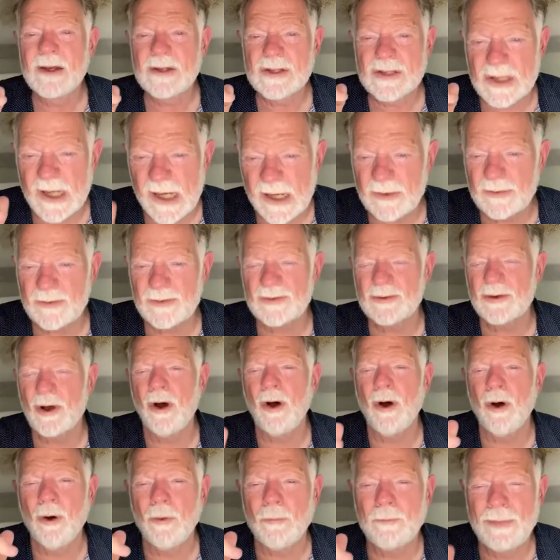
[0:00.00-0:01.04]
just
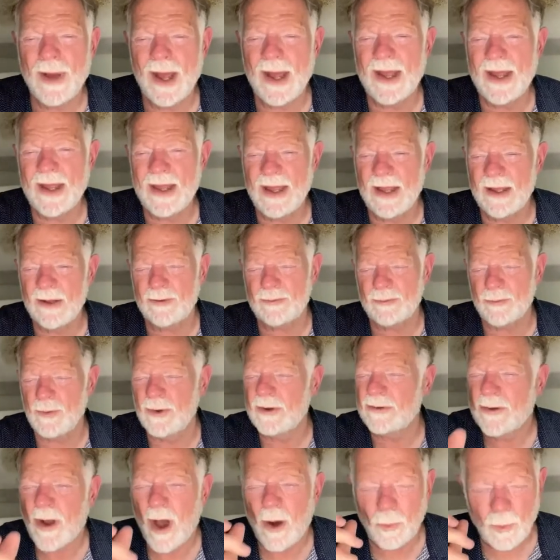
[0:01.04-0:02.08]
obey his voice.